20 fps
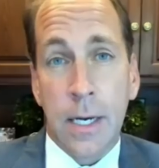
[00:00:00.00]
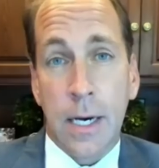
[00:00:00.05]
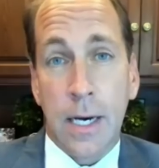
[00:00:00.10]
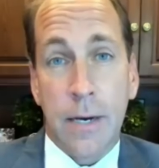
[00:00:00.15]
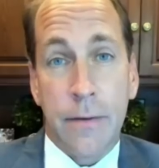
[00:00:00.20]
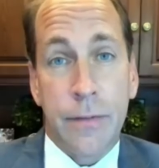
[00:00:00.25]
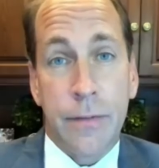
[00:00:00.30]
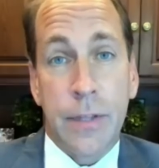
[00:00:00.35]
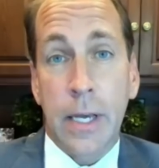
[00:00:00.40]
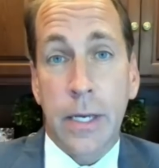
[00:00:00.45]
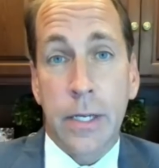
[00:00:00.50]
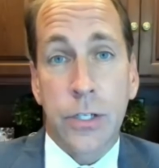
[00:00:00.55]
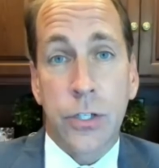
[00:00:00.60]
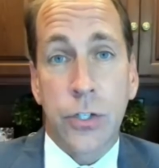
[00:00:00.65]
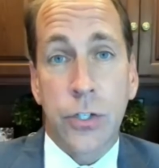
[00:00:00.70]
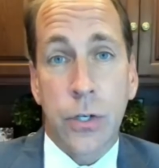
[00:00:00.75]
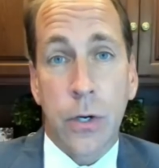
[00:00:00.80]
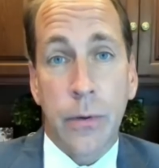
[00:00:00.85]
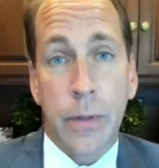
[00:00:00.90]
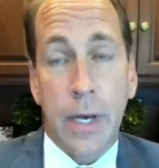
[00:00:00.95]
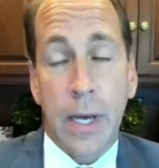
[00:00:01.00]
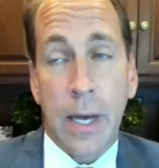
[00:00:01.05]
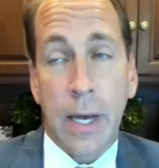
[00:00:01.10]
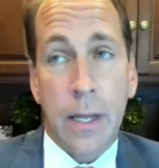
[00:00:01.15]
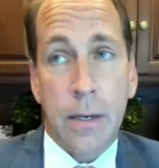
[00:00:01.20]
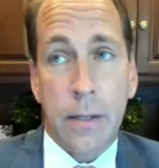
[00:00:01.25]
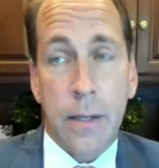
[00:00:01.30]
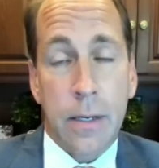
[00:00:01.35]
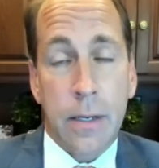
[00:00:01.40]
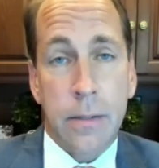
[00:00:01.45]
Uh, if they can show
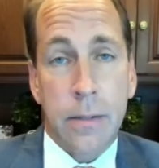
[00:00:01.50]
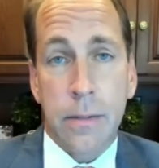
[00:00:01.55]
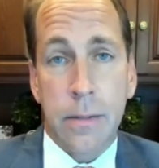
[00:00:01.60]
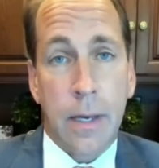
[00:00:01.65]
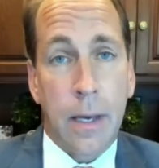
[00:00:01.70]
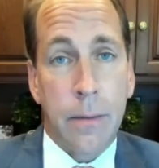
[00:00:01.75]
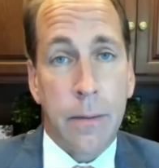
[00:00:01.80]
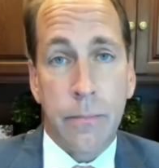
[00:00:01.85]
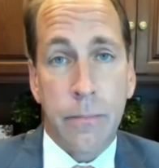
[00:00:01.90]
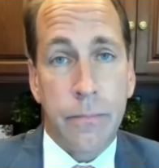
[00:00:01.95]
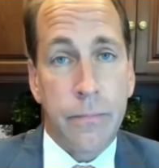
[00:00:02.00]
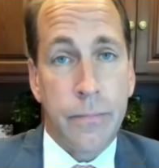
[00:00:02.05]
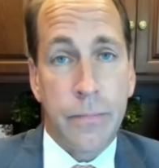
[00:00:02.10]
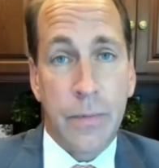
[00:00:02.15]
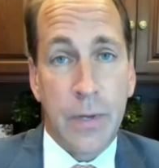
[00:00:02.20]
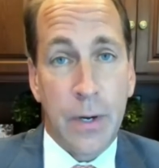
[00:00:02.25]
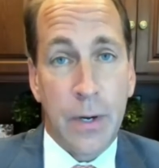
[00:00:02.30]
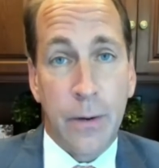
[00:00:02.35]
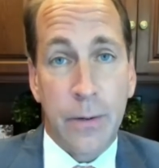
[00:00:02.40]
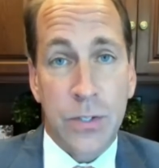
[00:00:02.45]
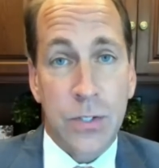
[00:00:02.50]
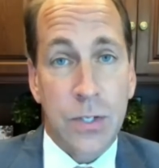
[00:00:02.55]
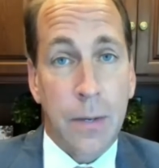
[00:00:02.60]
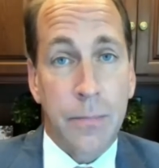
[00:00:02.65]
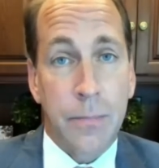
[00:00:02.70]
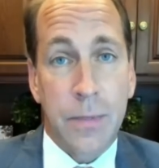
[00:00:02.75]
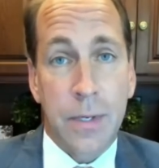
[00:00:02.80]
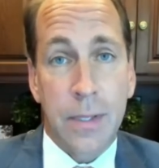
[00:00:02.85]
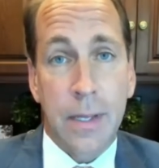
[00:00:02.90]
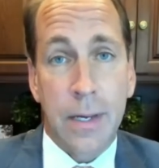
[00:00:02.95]
that that that you know, is
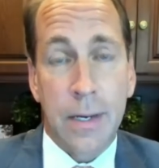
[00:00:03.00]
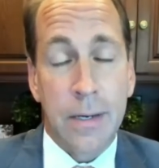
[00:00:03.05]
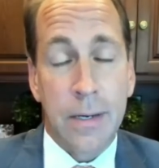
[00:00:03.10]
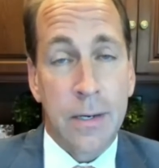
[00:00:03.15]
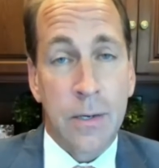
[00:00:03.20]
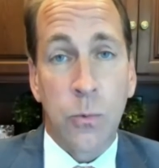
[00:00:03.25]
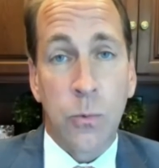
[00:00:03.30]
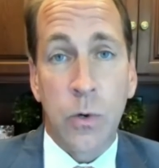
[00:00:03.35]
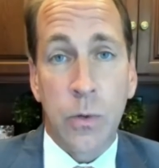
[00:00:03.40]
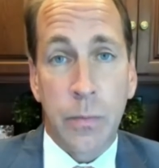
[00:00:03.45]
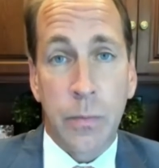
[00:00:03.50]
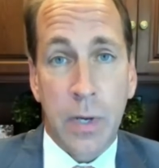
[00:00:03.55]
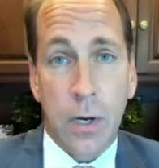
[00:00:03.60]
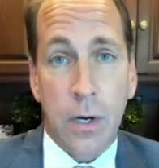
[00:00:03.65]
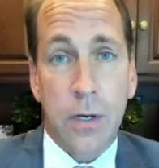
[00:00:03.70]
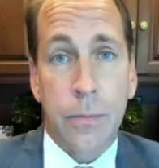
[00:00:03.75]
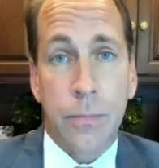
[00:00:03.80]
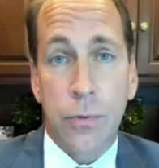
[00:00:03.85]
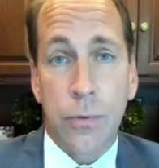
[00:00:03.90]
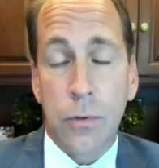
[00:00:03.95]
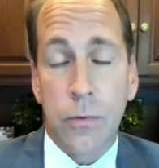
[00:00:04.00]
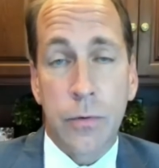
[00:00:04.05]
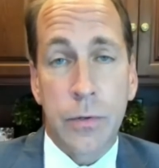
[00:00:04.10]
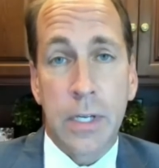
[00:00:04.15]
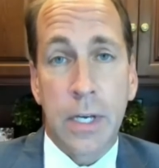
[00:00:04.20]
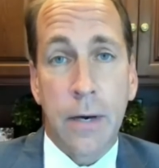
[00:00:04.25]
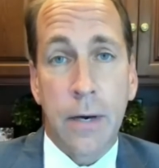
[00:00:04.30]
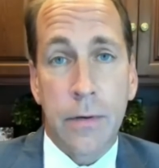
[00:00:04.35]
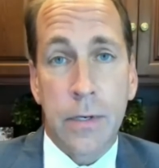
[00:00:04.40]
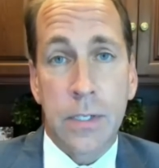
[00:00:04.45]
something that wouldn't be hard to prove with
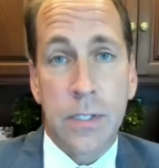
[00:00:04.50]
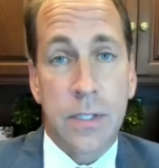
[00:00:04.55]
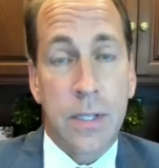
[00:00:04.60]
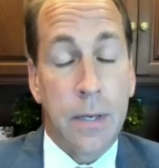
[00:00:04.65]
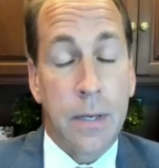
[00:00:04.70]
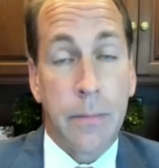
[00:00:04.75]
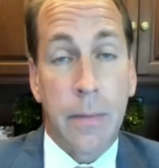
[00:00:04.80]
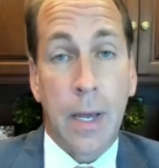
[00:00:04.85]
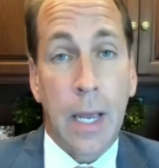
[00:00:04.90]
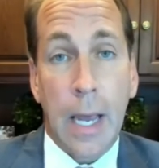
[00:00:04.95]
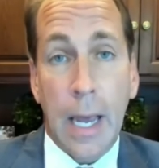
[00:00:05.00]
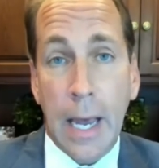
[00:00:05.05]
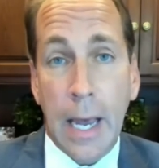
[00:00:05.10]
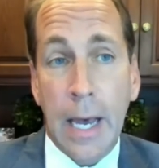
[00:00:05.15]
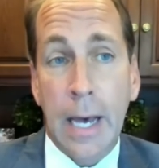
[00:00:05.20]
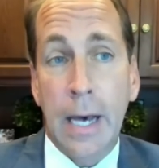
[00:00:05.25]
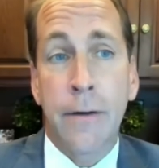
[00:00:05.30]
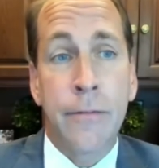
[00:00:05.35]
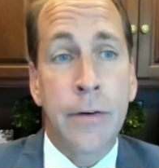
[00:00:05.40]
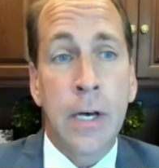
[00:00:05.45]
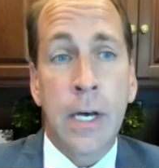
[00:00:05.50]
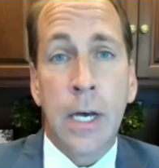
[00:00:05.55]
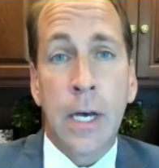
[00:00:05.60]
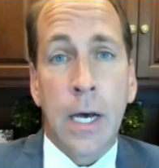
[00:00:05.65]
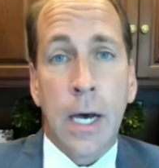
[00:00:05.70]
the evidence they may have.